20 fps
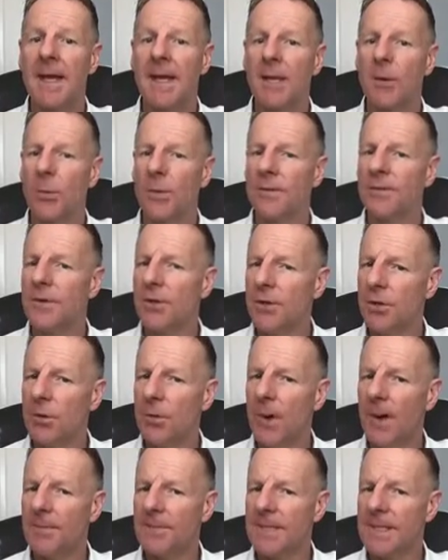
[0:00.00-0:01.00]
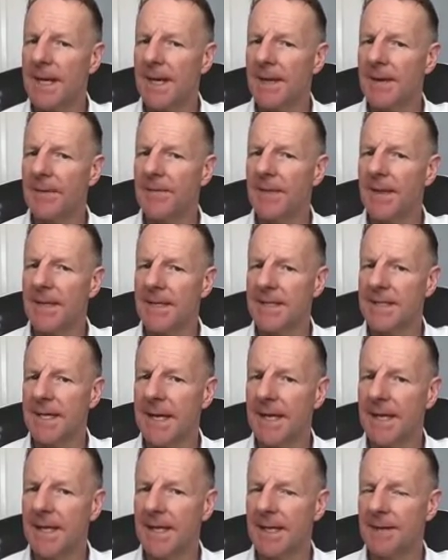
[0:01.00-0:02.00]
Now, with the new update, they're
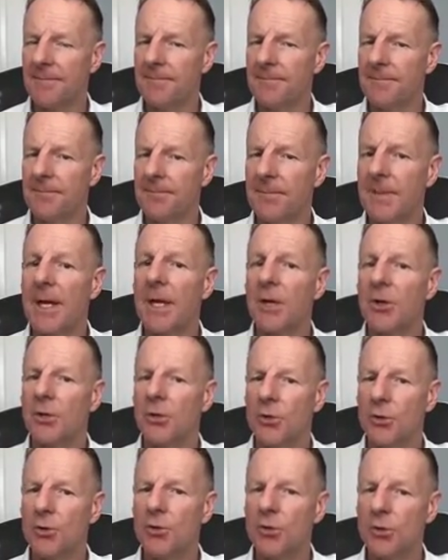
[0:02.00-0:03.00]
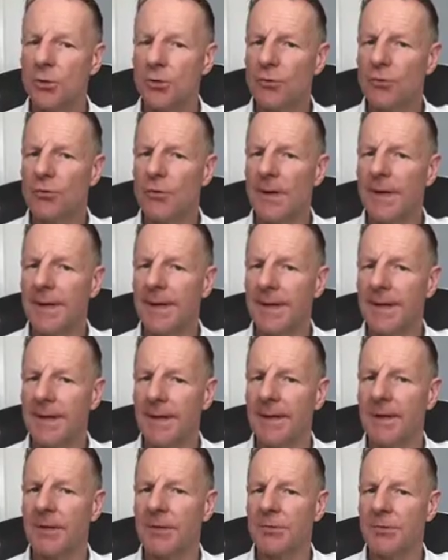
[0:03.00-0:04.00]
saying use your
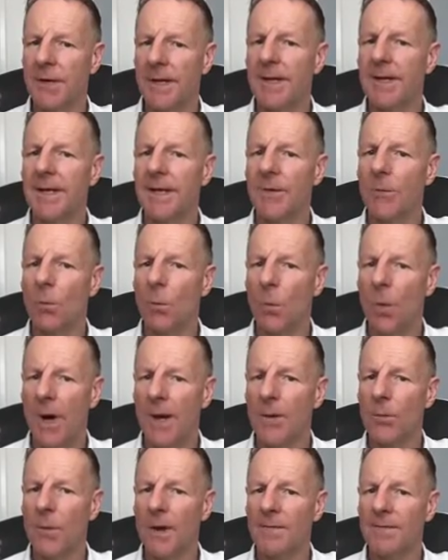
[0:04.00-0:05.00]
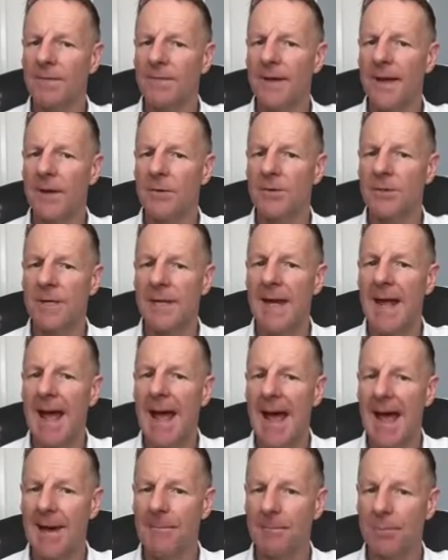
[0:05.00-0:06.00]
adrenaline 1 in 1000
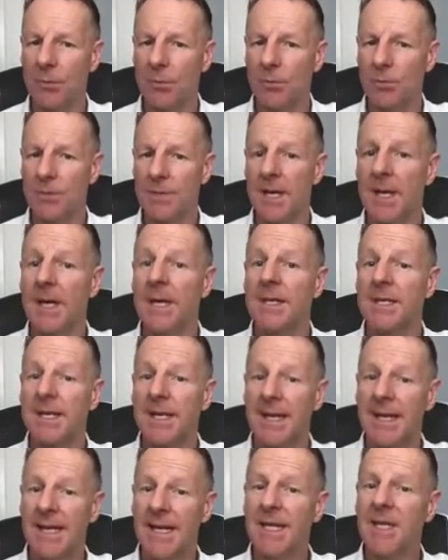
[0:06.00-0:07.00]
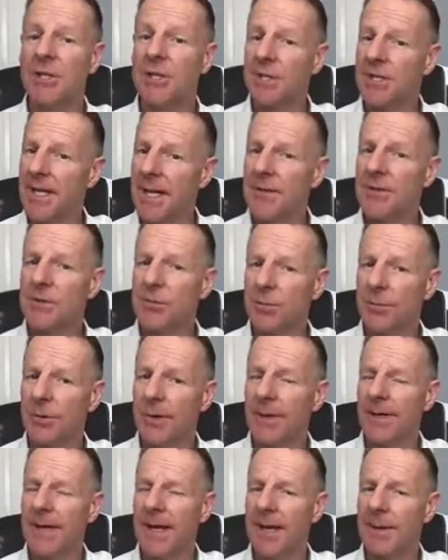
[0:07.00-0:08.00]
ampoules. So each dental
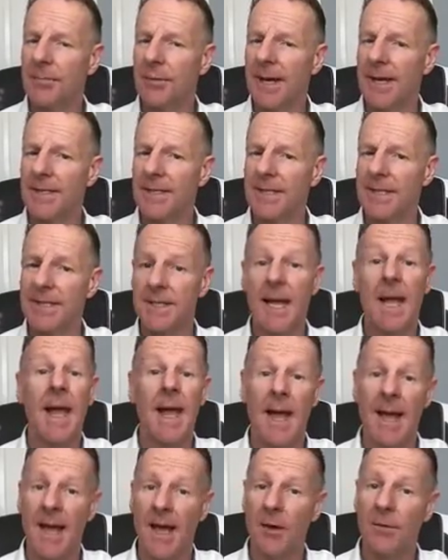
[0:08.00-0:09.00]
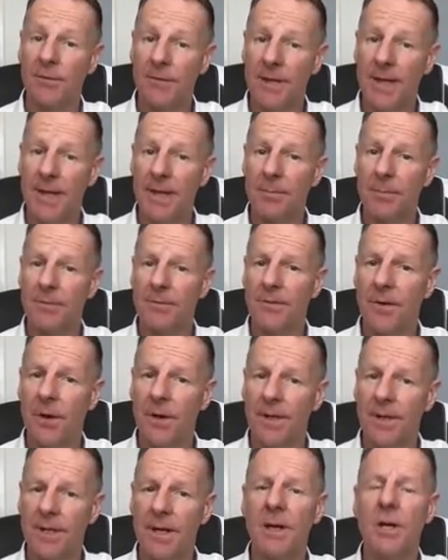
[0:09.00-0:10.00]
care practice, healthcare
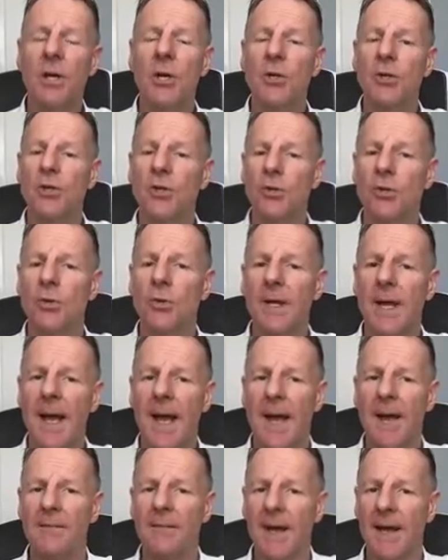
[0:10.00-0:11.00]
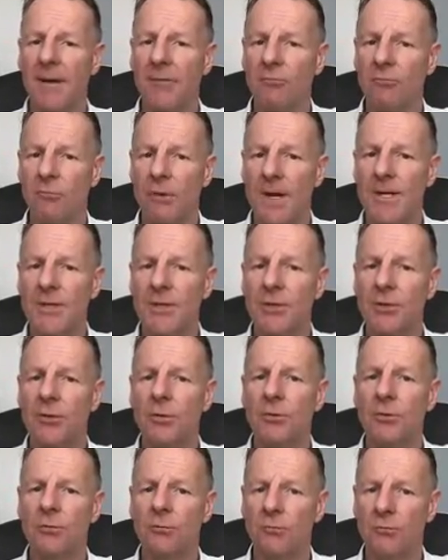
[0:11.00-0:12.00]
provider should have a
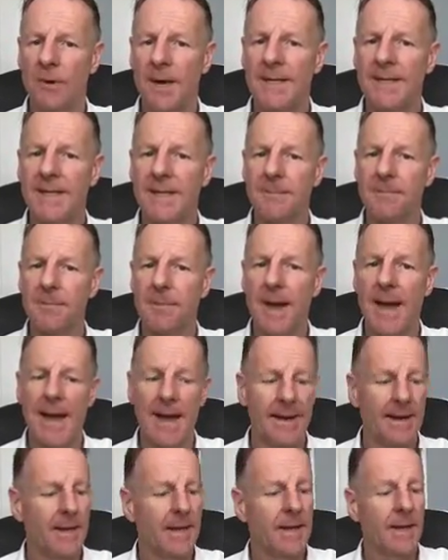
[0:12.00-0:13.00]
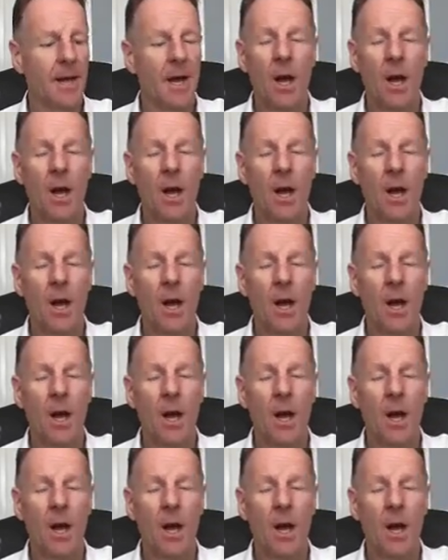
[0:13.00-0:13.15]
rescue ready pack.